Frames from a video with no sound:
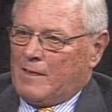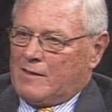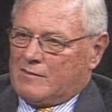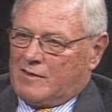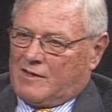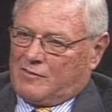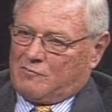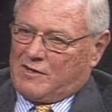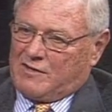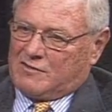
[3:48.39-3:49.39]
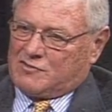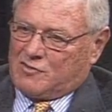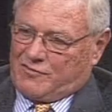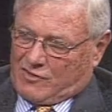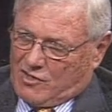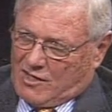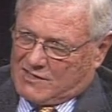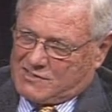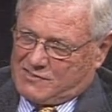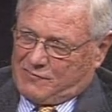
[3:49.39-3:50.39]
That the
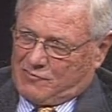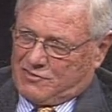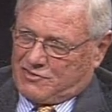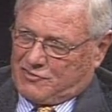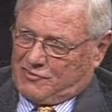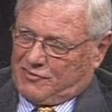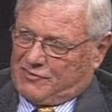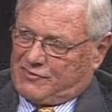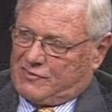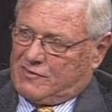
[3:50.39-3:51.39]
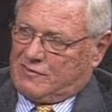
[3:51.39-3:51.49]
costs for insurance,